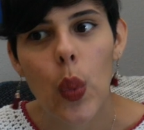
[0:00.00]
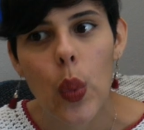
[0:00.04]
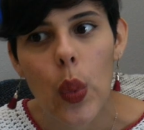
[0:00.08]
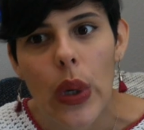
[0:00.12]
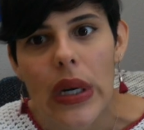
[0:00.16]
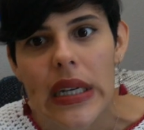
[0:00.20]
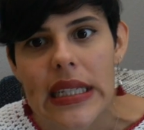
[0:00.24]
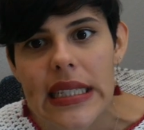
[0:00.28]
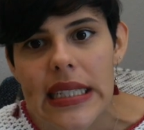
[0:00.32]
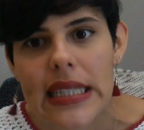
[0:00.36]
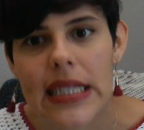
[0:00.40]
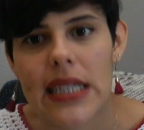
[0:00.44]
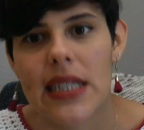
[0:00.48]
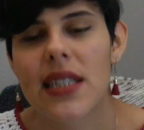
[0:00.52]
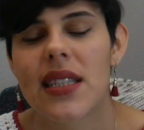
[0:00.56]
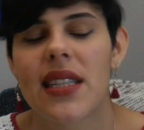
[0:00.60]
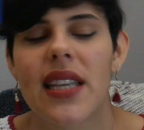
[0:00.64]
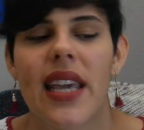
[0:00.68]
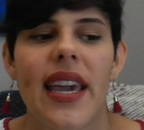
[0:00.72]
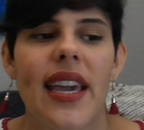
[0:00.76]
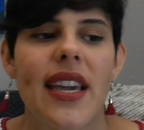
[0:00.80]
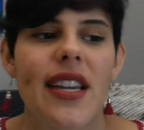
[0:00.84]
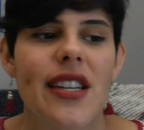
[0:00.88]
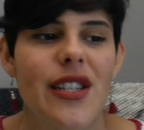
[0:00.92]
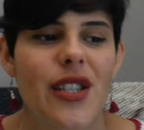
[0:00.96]
what's this
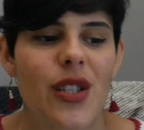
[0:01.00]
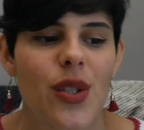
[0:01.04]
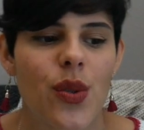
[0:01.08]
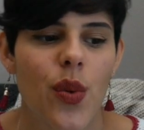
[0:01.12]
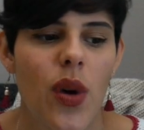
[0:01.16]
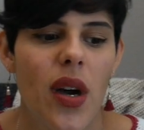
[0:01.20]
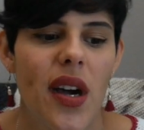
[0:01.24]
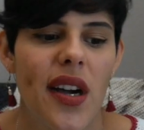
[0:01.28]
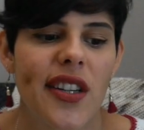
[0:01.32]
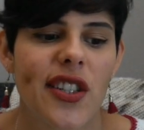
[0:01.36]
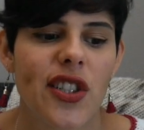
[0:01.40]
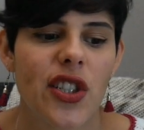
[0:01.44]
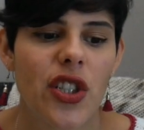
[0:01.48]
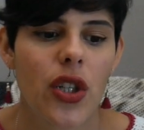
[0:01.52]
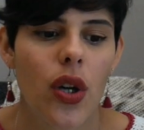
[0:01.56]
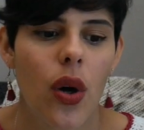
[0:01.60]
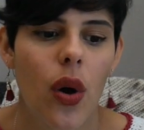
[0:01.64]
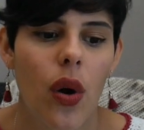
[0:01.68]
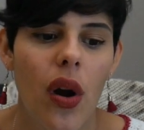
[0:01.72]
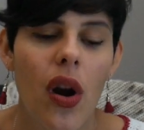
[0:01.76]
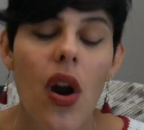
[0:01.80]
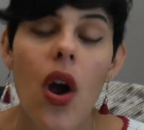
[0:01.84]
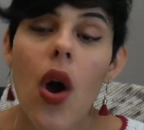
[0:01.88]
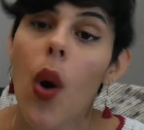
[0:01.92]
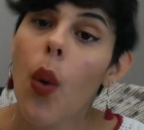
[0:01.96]
gauge swatch,
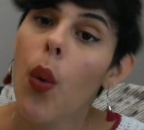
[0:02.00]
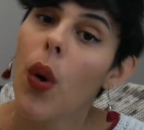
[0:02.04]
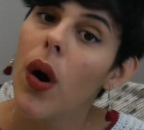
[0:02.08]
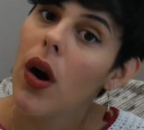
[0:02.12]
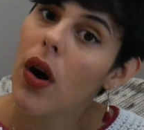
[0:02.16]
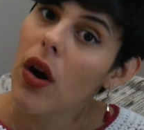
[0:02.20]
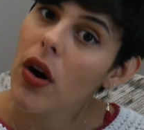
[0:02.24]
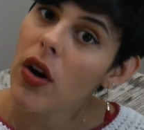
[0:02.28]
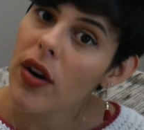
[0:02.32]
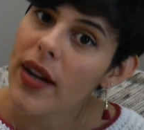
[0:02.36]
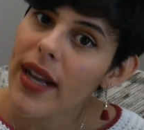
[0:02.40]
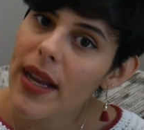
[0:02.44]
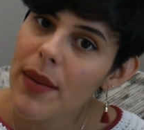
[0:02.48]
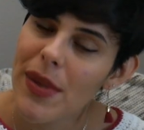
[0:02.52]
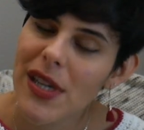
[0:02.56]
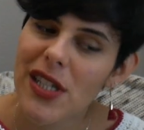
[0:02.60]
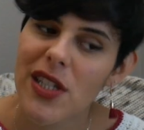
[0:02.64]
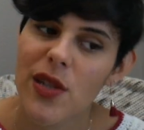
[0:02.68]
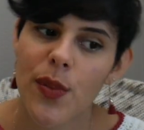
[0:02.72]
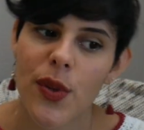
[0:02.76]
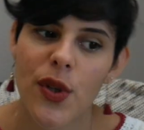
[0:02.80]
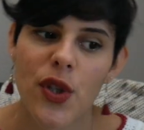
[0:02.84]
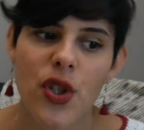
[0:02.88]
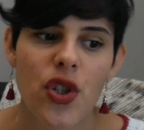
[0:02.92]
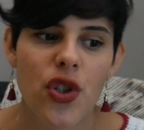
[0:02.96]
or what hook am I
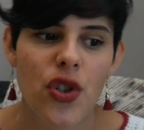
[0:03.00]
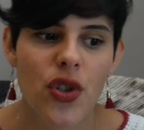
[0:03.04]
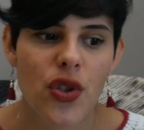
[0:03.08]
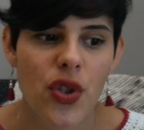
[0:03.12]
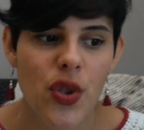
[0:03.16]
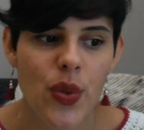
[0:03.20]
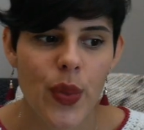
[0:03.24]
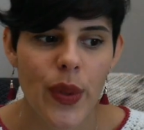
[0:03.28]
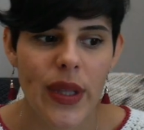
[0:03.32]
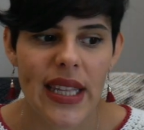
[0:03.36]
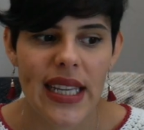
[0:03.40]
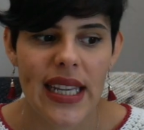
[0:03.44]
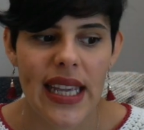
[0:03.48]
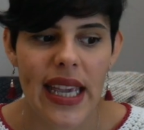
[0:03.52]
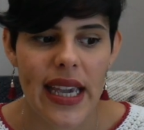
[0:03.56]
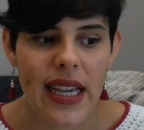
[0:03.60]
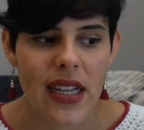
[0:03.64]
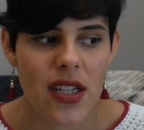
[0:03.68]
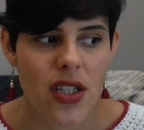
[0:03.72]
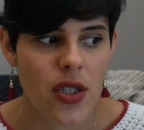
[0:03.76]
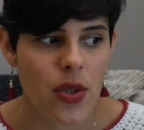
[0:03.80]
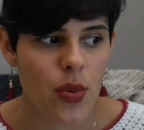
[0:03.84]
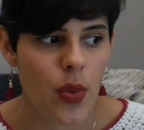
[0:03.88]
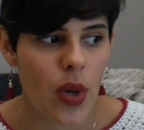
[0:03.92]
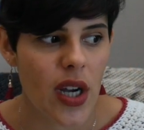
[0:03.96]
supposed to use with the
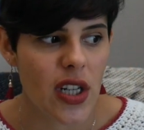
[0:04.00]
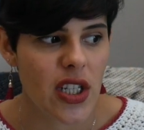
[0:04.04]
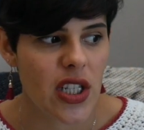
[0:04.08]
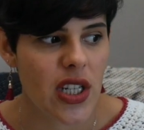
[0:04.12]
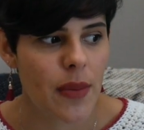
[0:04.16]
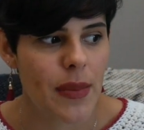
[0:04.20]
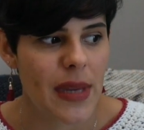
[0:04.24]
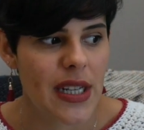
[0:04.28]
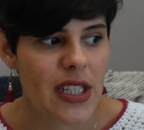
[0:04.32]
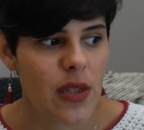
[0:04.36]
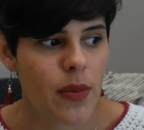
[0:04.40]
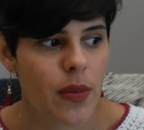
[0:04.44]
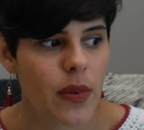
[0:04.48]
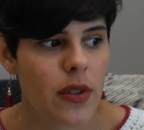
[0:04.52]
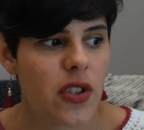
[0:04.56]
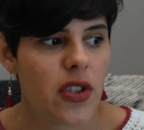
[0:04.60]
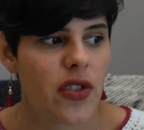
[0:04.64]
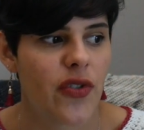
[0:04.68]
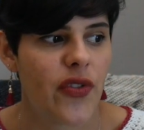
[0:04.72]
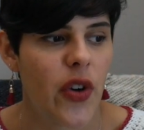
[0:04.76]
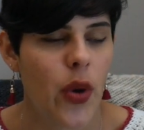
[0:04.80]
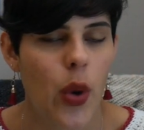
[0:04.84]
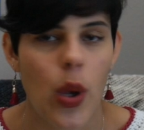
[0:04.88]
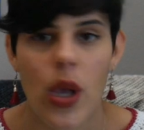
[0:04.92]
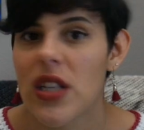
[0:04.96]
gauge swatch? Am I supposed
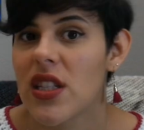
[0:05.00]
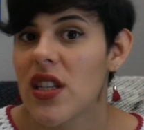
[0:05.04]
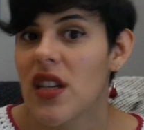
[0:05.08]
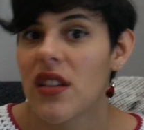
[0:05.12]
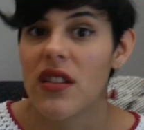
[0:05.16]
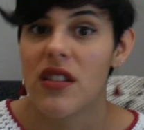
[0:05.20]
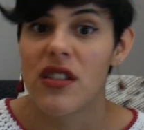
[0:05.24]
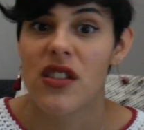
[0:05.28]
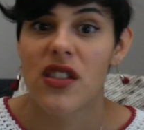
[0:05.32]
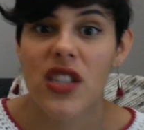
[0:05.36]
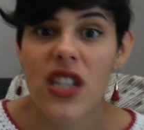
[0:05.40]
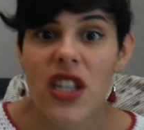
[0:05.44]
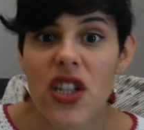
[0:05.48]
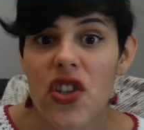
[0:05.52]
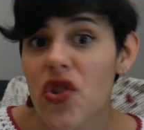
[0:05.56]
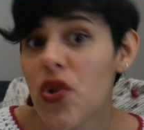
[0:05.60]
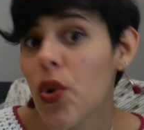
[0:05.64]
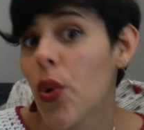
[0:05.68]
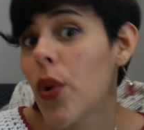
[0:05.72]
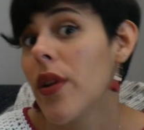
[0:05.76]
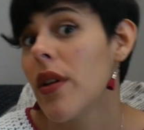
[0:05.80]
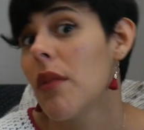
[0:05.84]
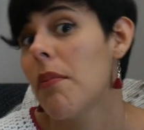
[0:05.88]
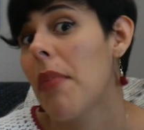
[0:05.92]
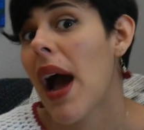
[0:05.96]
to focus on the stitch
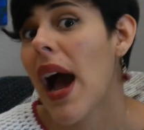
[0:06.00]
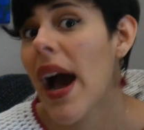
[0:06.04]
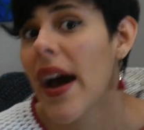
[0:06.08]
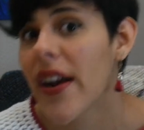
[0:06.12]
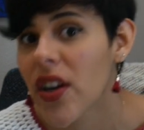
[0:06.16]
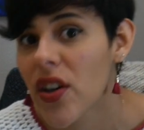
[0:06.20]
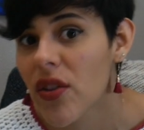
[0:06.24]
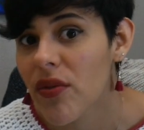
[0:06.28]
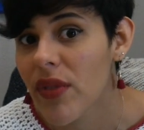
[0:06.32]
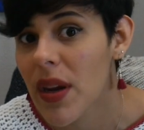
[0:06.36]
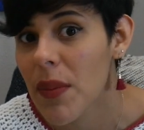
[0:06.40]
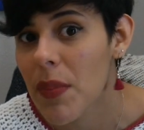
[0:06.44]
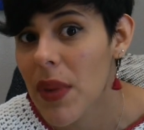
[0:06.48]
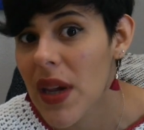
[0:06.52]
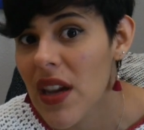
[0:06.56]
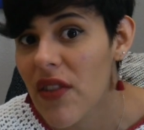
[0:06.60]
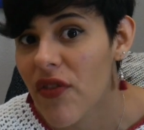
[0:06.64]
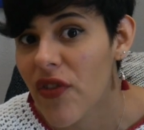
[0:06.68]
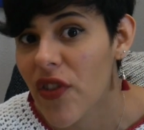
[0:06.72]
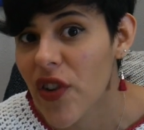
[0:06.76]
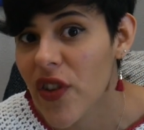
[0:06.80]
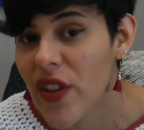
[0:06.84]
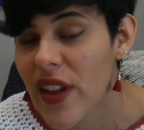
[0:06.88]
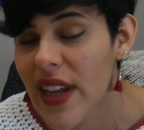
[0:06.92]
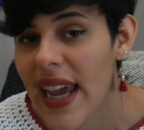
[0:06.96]
or the pattern
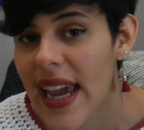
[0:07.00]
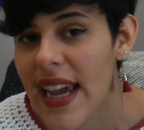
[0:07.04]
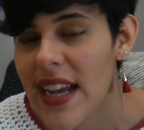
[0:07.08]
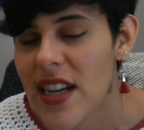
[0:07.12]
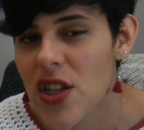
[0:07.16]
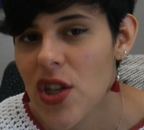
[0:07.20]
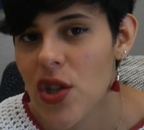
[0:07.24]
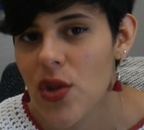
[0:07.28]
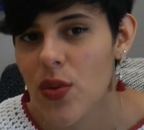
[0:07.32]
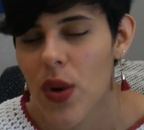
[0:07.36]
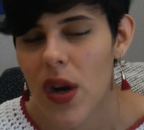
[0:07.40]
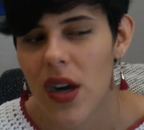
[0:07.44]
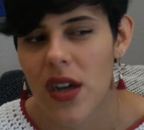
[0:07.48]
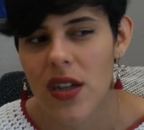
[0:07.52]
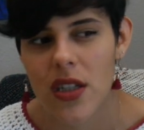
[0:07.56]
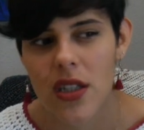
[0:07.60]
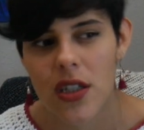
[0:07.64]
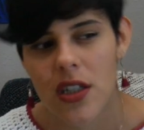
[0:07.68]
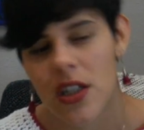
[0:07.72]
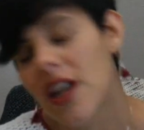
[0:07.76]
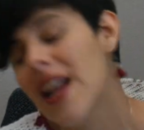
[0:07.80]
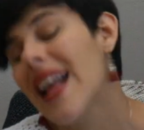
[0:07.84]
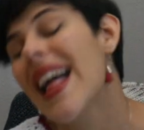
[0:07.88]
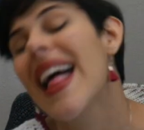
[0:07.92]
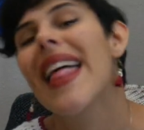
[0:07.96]
repeat for the gauge
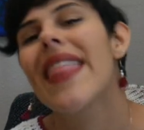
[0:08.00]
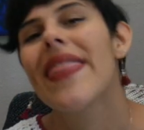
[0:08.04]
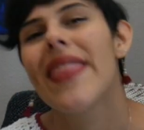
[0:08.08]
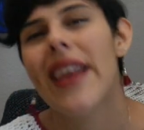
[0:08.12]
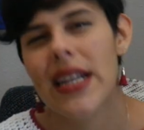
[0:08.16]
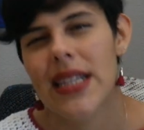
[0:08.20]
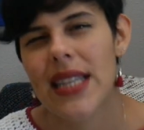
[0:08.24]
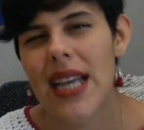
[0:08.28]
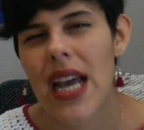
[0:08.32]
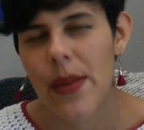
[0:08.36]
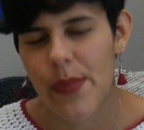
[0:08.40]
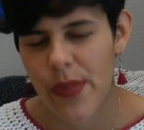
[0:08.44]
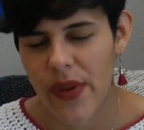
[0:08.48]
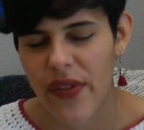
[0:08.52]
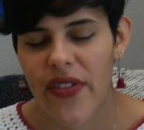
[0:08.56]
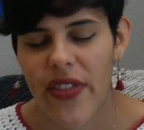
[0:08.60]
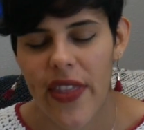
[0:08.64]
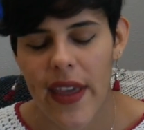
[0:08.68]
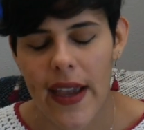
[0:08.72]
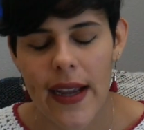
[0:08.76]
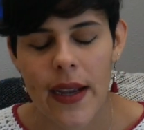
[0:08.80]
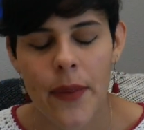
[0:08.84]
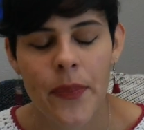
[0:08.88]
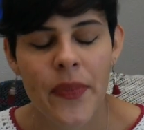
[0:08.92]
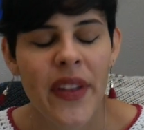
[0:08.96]
swatch? That type of
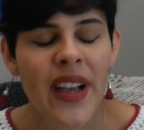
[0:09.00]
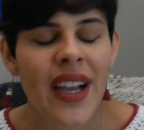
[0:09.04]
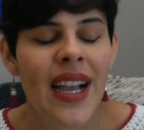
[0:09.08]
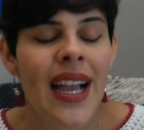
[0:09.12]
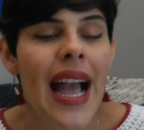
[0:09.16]
thing.